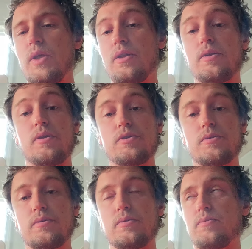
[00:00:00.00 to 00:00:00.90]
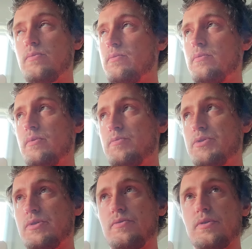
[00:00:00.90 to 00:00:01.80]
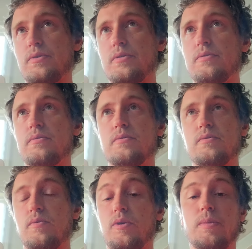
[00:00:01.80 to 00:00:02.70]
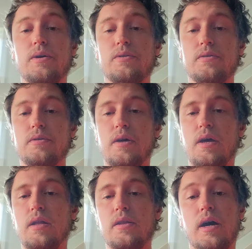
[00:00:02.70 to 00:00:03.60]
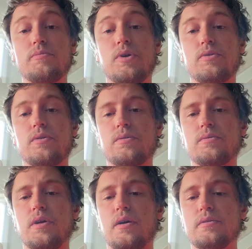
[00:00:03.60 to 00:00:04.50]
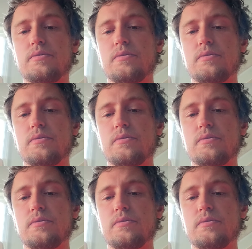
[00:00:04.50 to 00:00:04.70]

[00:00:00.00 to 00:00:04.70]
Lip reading: then specifically, what about the 9-month-old who dies?